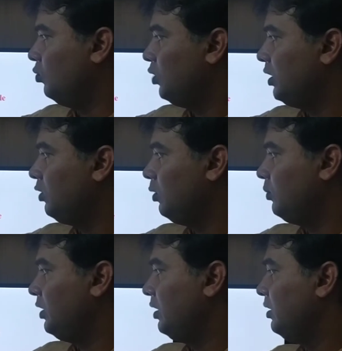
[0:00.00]
one of
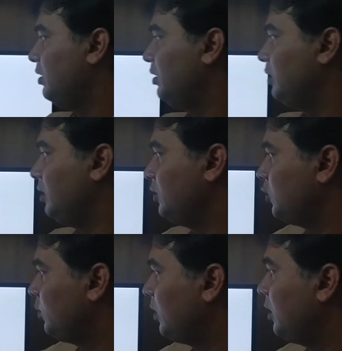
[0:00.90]
the, then
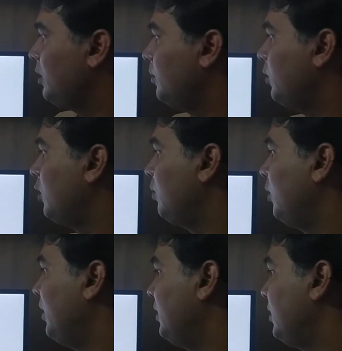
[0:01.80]
superlative form
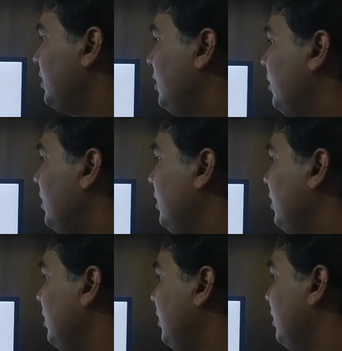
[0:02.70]
of adjective,
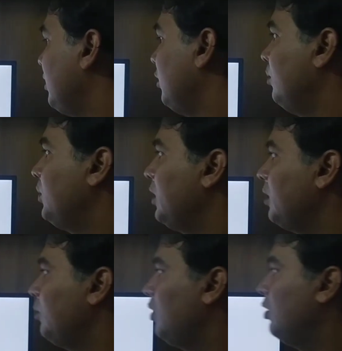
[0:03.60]
then
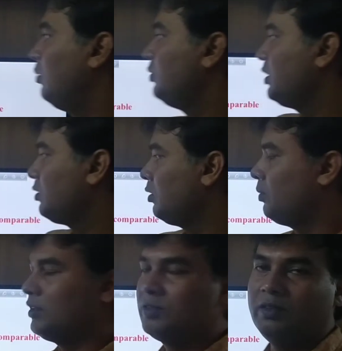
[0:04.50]
comparable object or
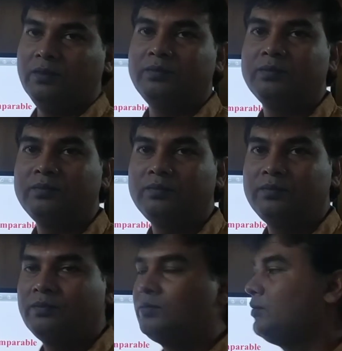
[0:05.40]
person.
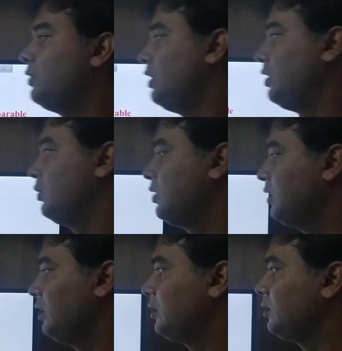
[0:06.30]
Here you see
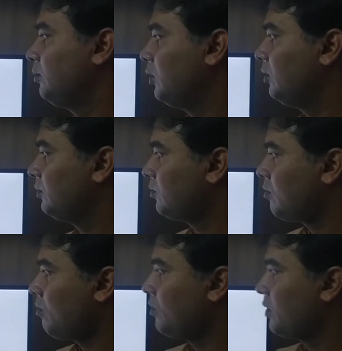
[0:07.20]
the example.
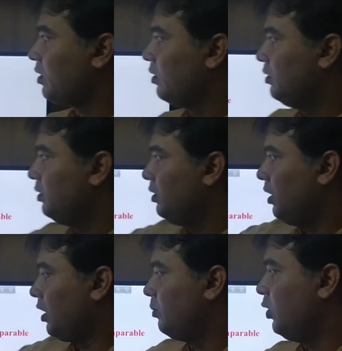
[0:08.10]

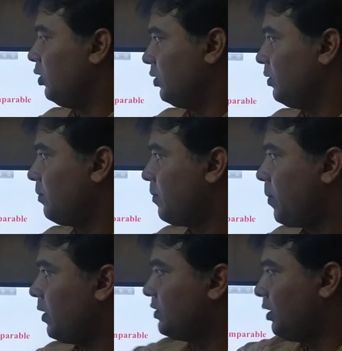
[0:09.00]
Akbar,
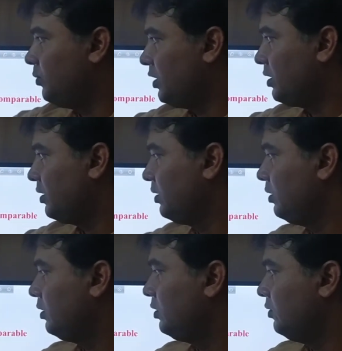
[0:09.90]
subject,
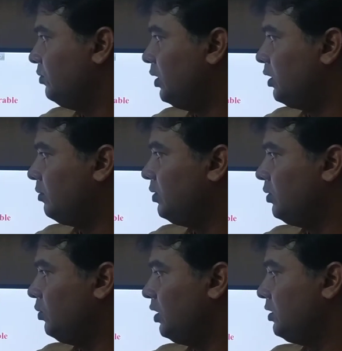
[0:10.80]
verb
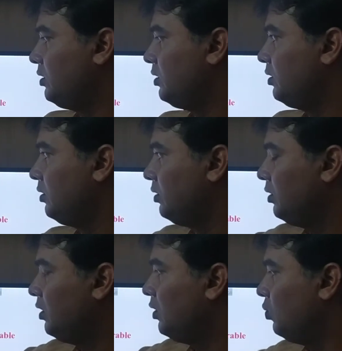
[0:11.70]
was,
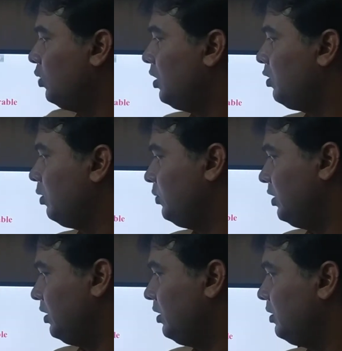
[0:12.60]
one of
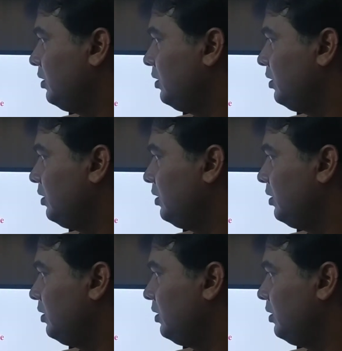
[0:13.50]
the,